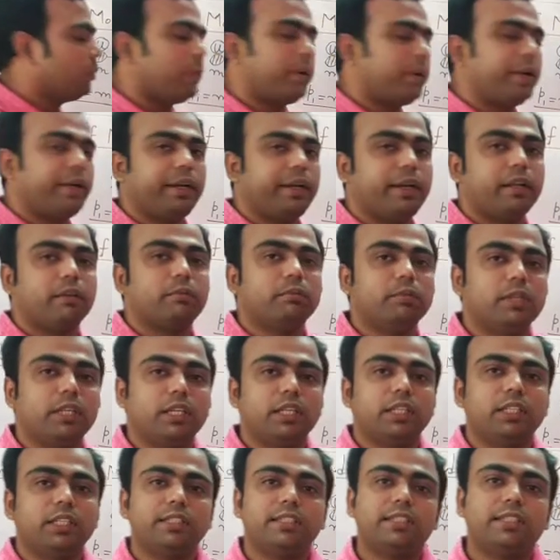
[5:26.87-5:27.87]

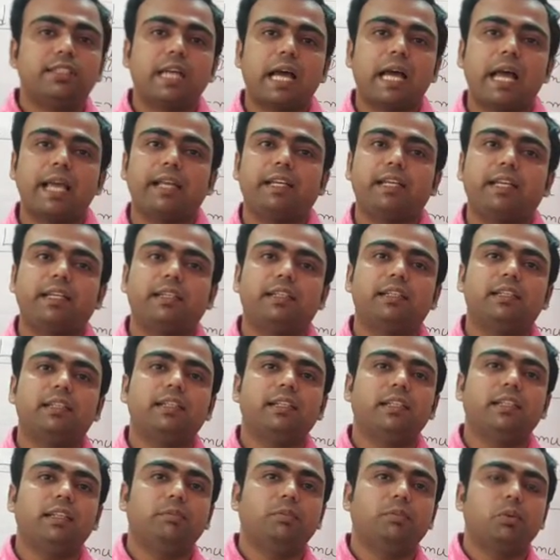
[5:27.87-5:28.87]
momentum is
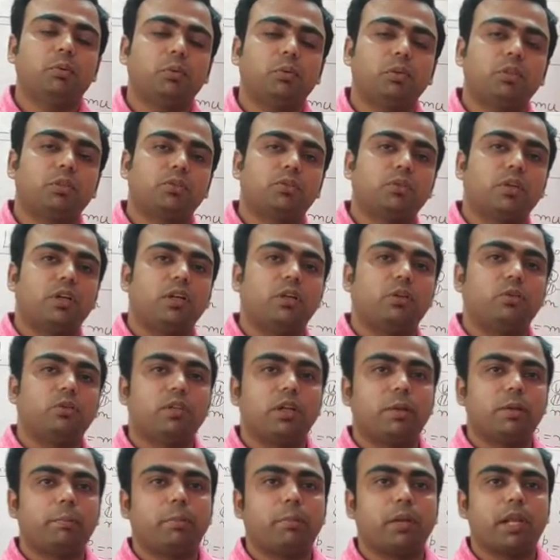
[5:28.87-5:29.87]
directly proportional to
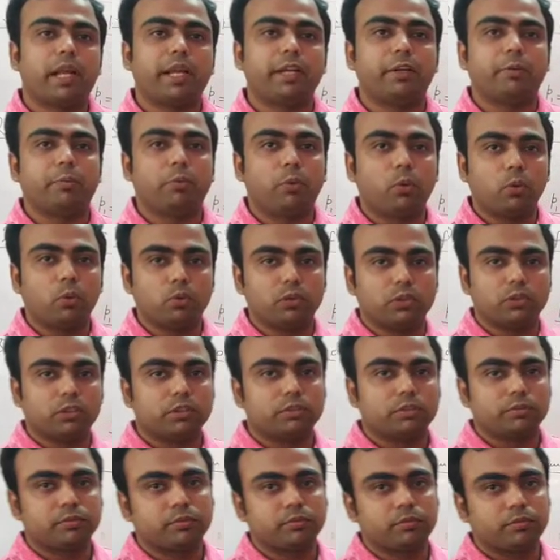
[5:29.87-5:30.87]
the applied force.
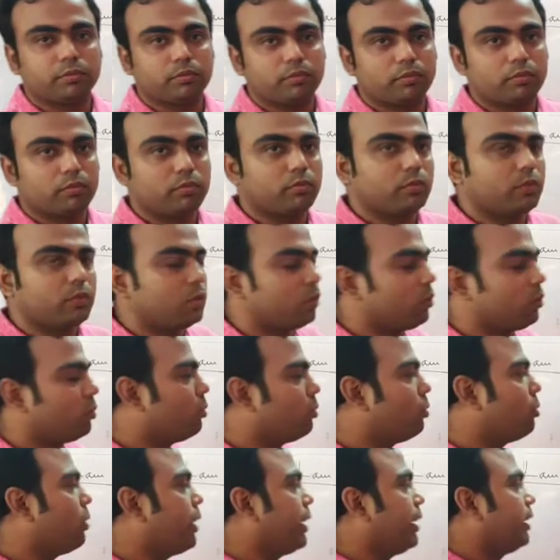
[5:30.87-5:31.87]

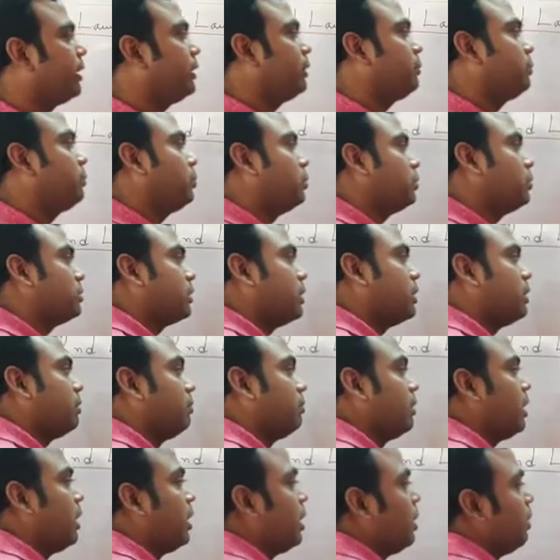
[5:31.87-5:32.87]
Where force
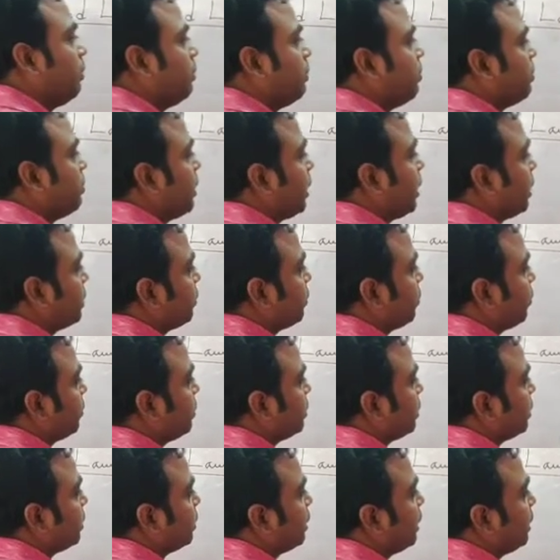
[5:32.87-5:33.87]
come? The first law
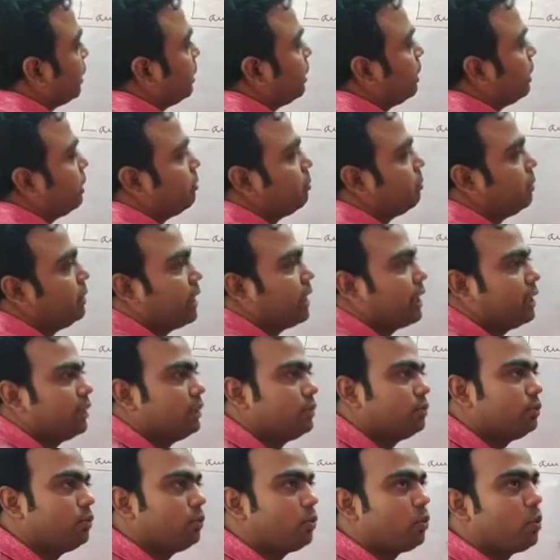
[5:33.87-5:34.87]
says that if there
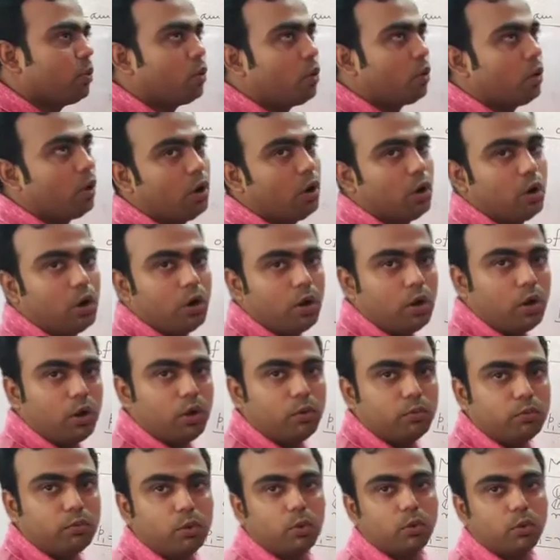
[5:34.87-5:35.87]
is no
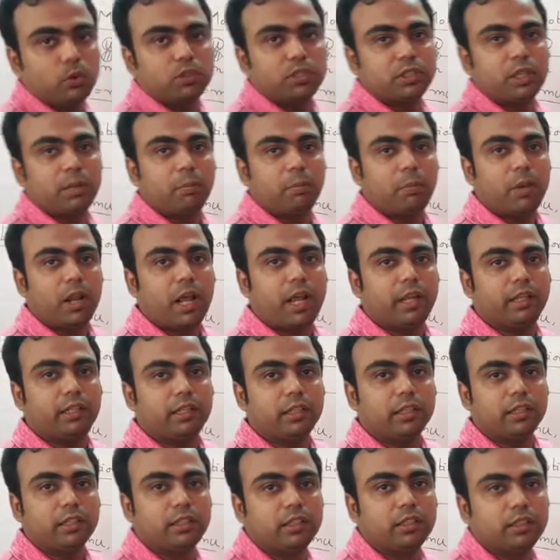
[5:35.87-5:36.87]
force
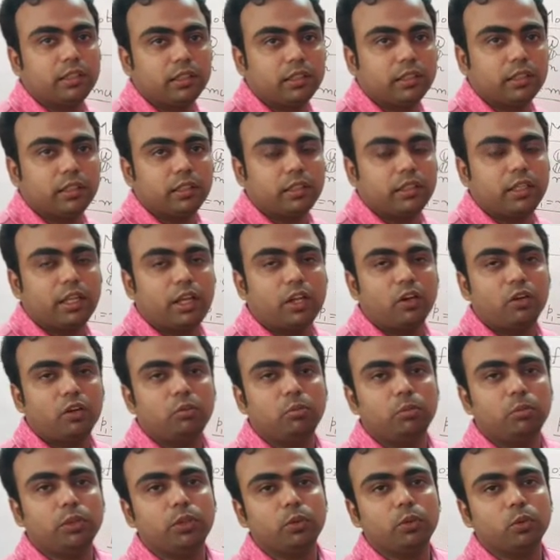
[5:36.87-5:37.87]
applied, there
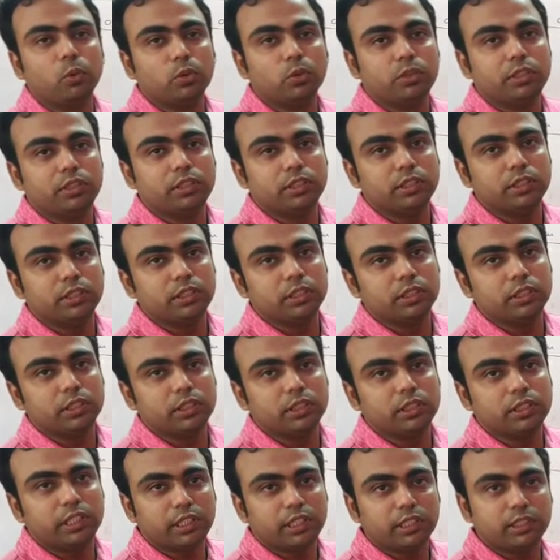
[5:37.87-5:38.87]
will be no change
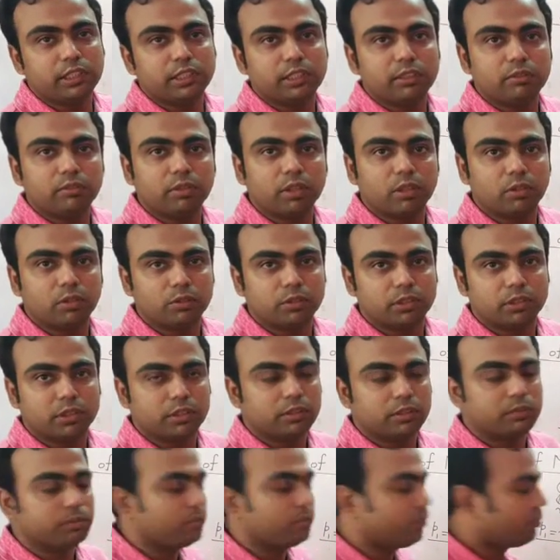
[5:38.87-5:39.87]
in
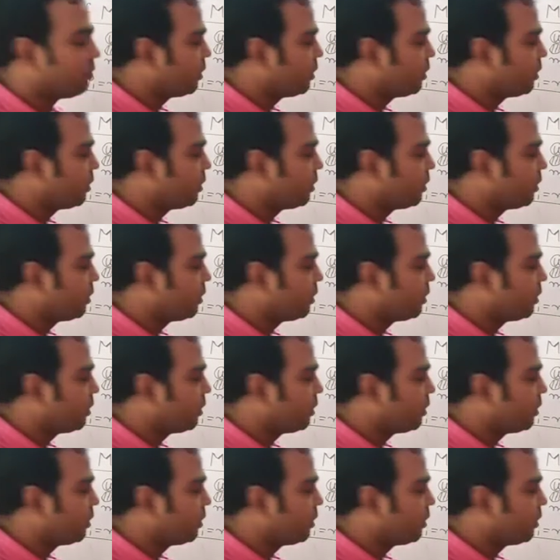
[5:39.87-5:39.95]
velocity.